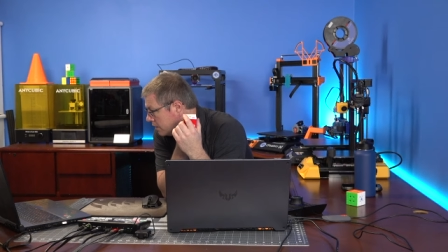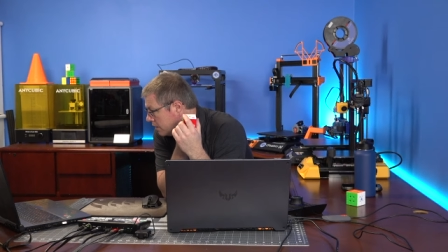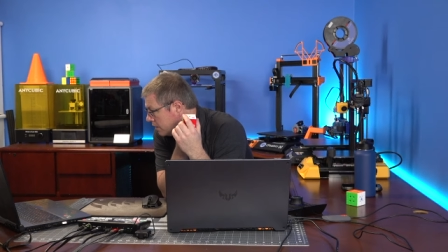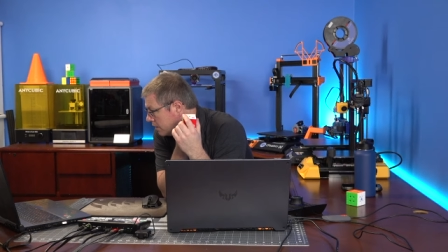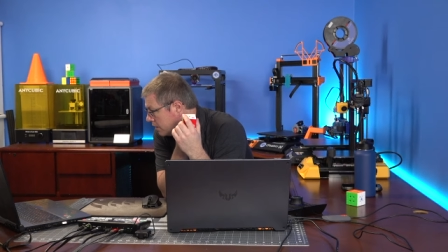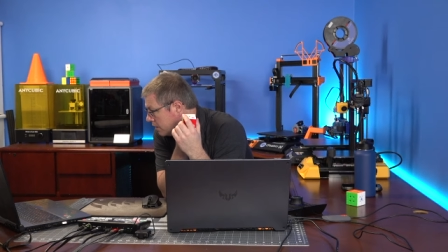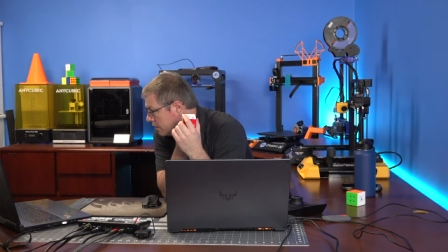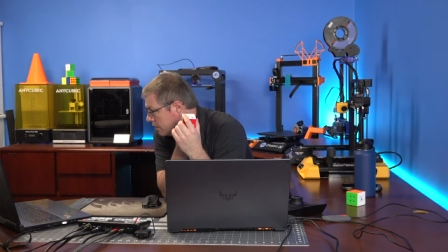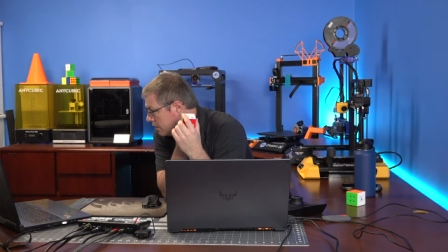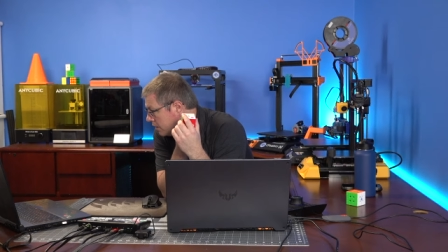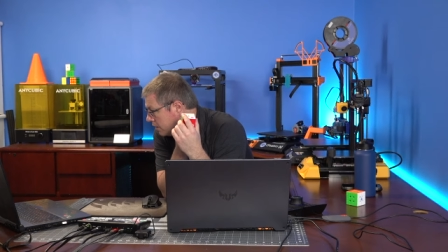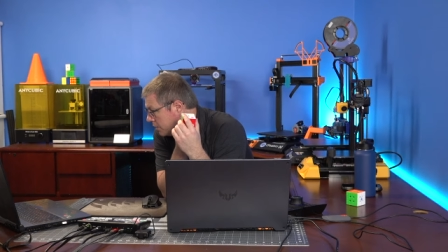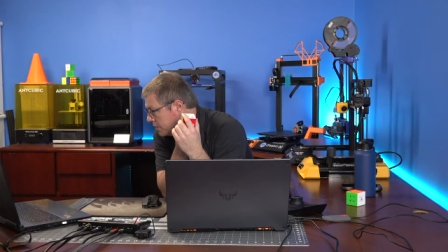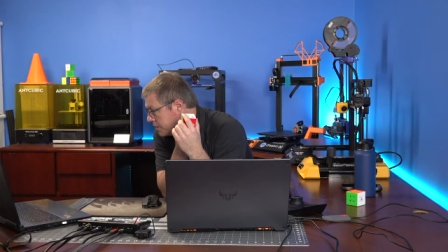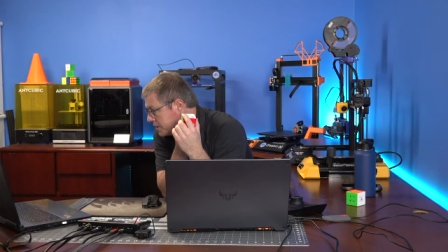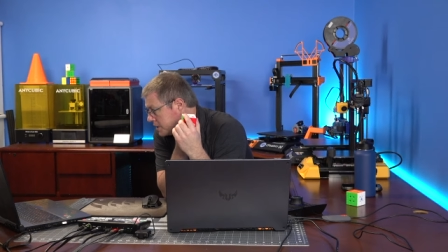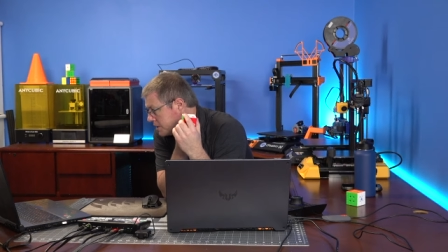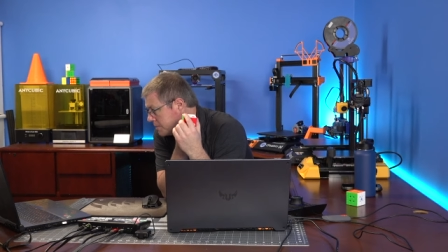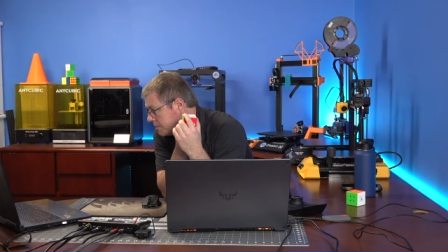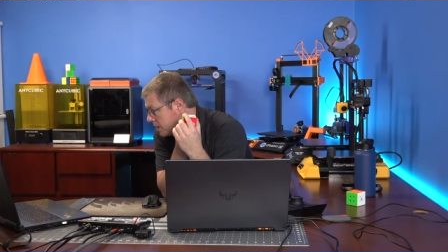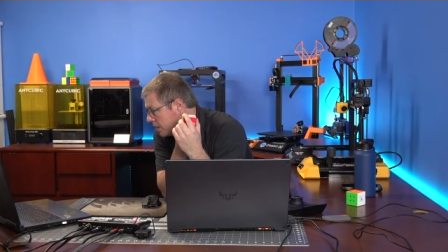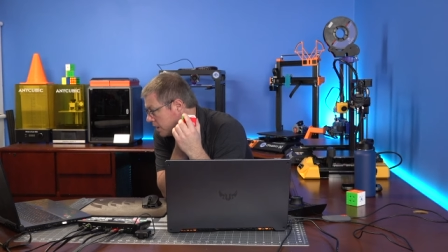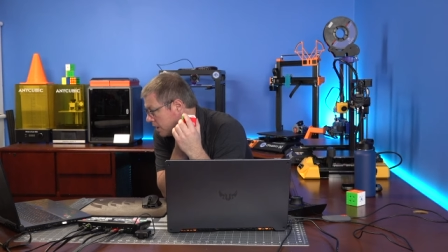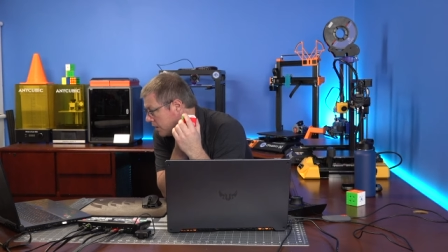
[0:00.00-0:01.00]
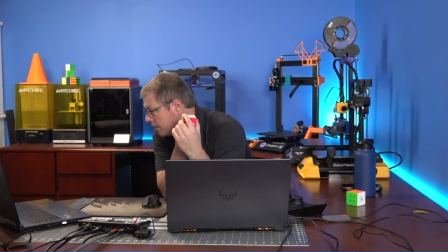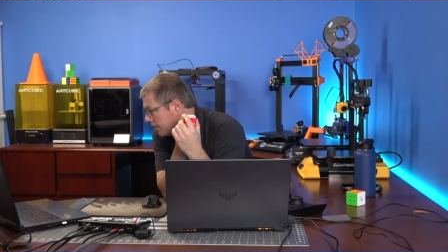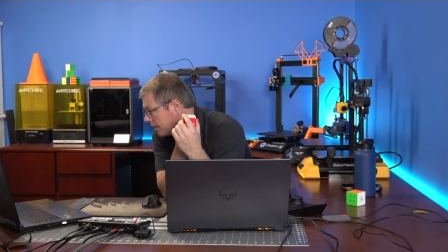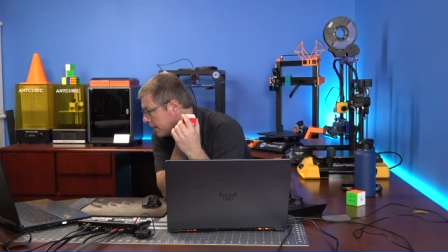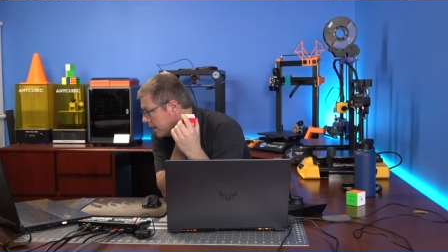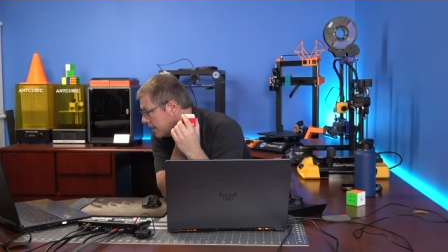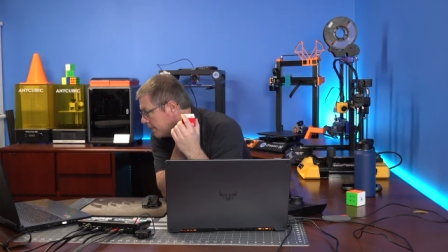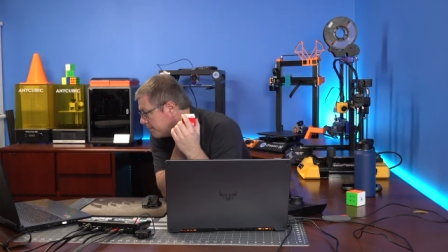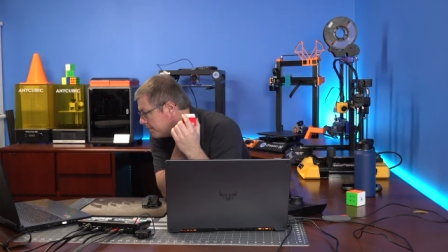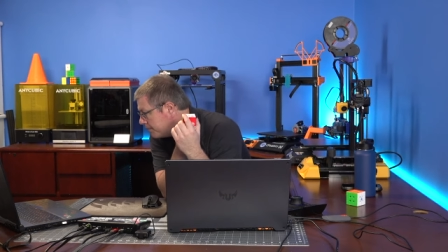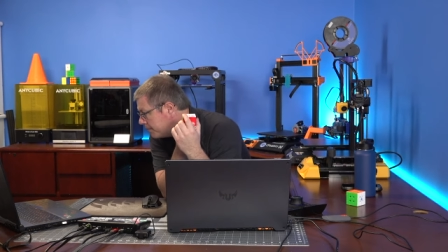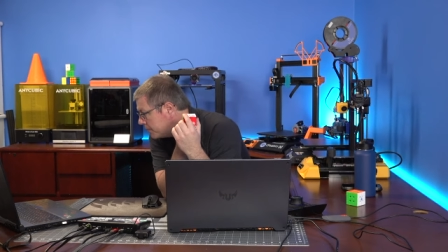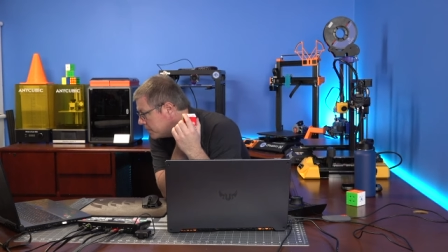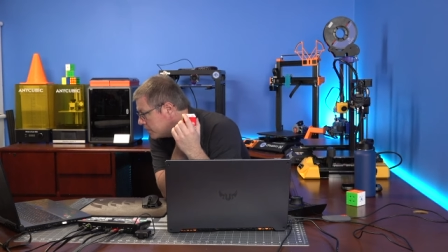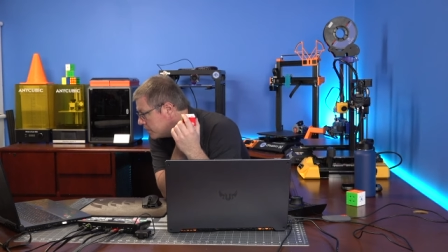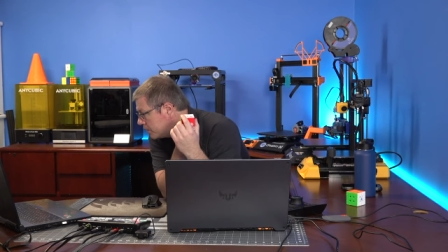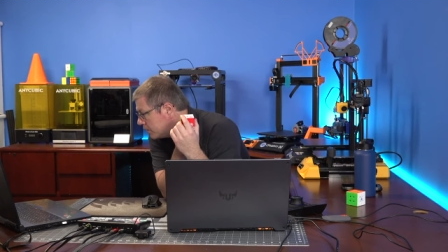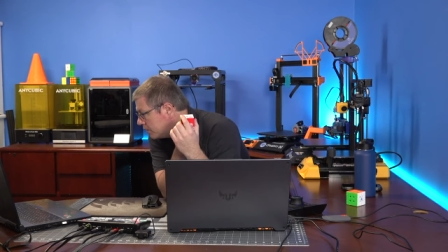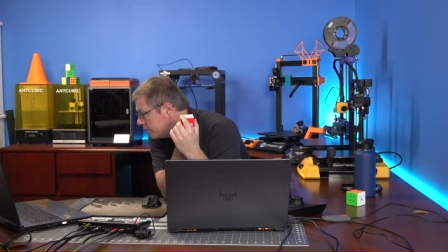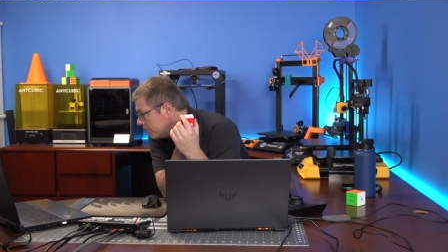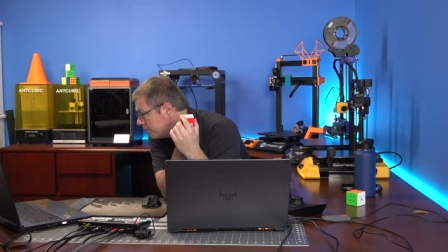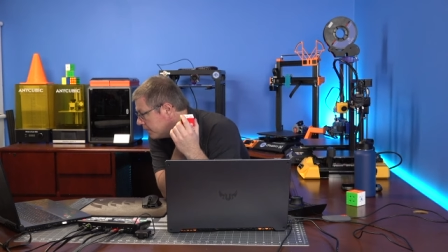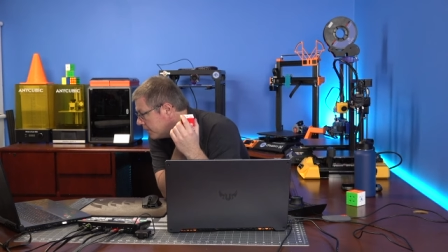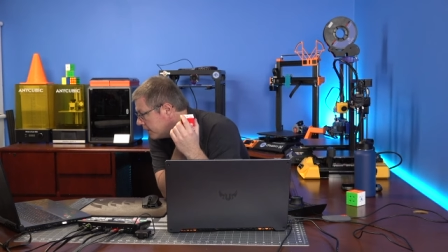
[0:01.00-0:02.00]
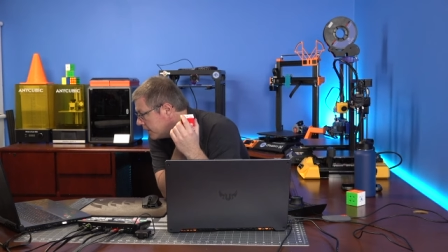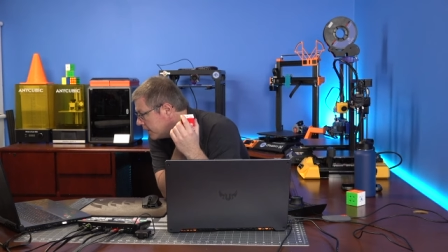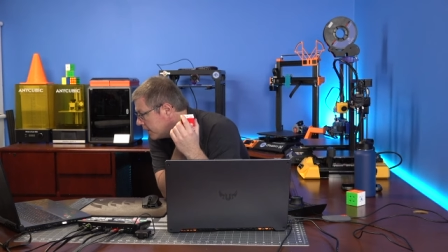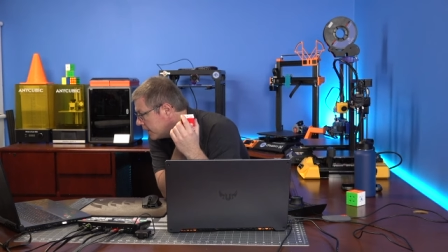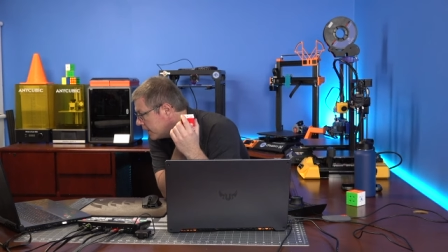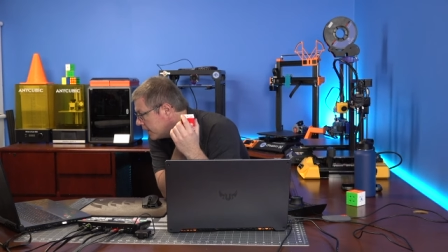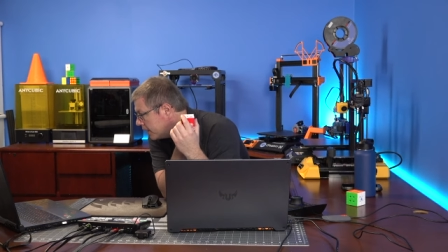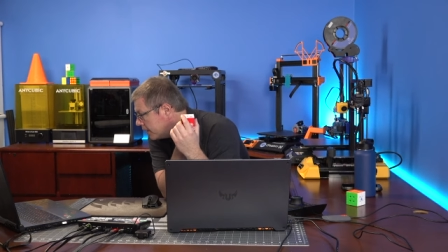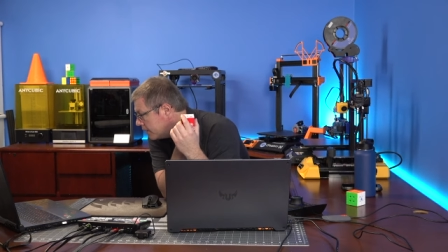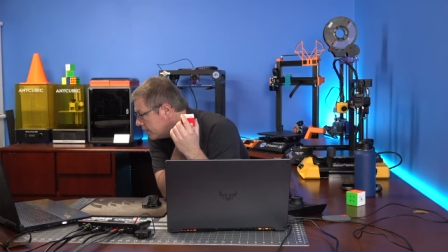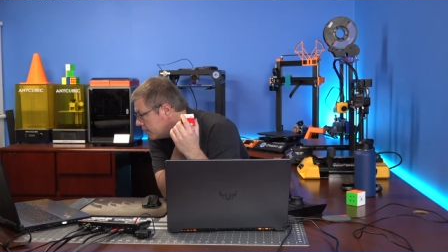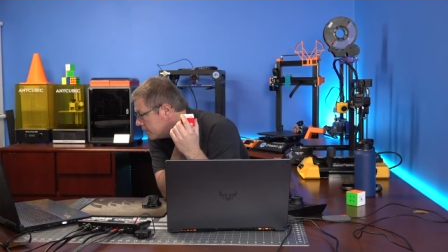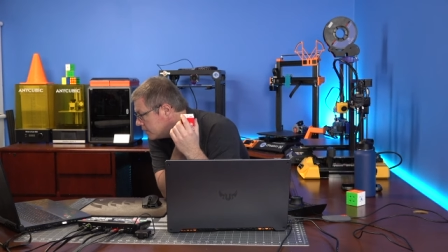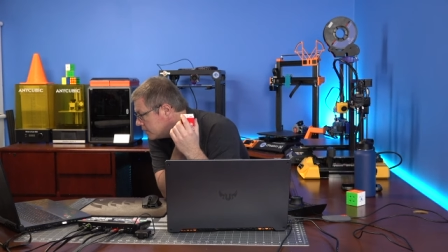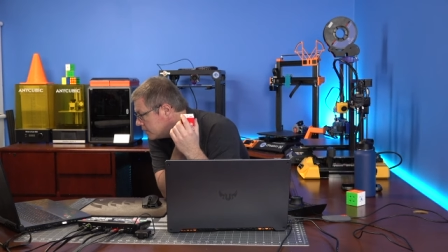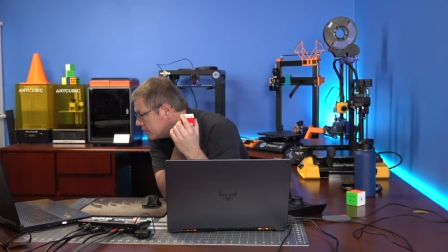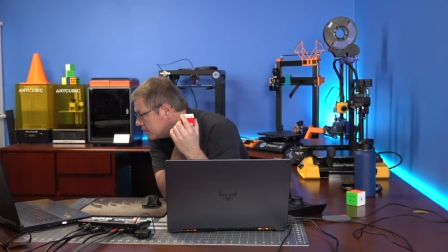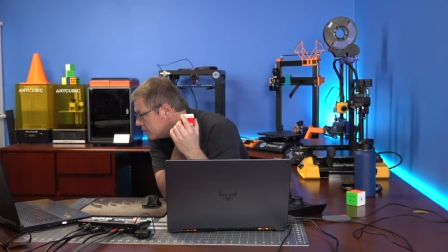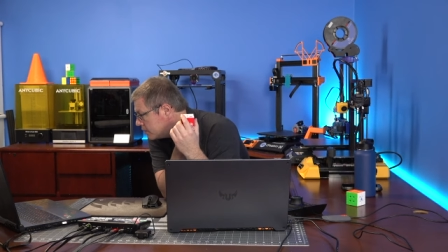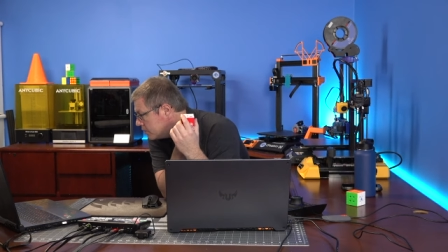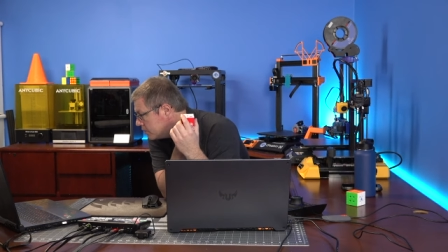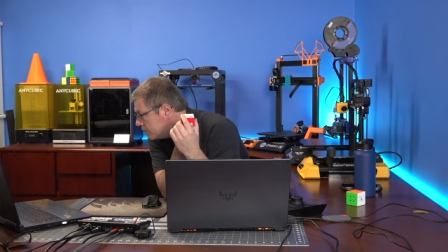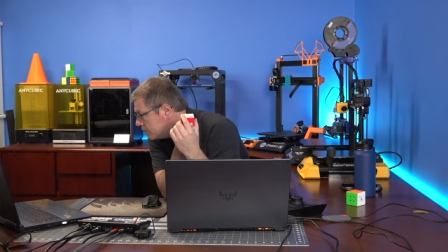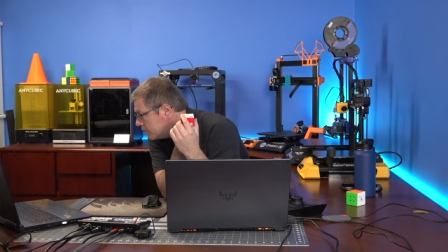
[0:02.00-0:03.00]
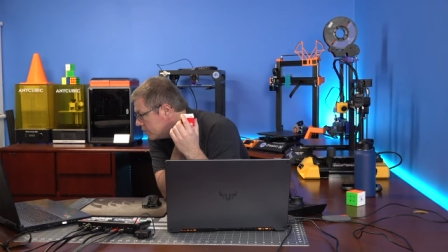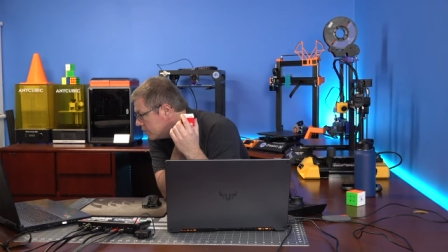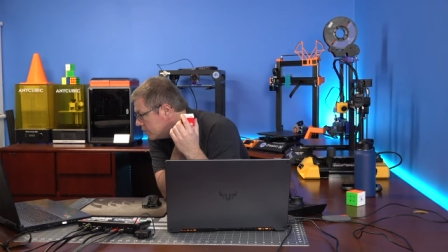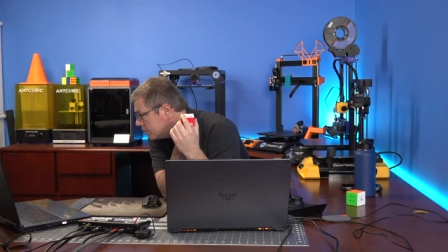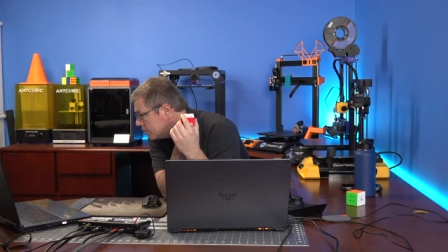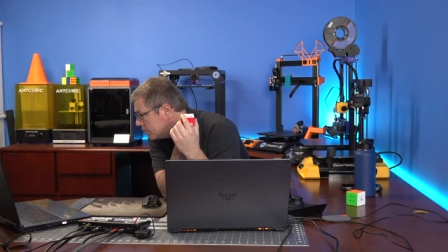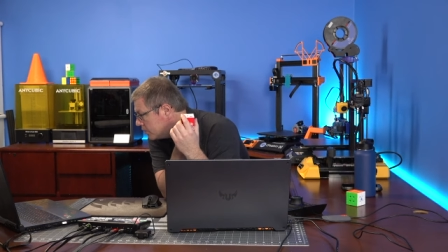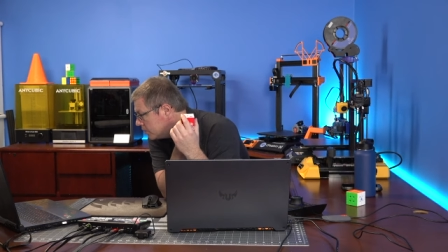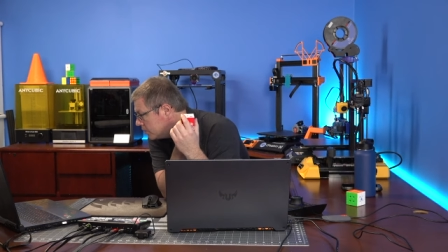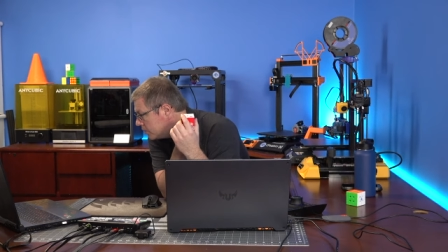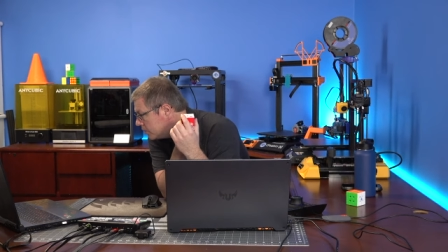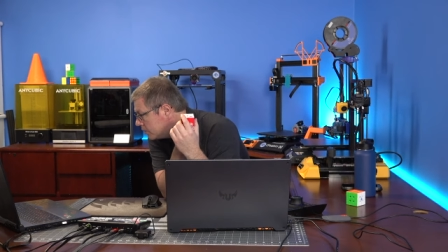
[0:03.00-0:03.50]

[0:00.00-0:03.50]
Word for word: Uh, always tomorrow. Yep. Don't forget to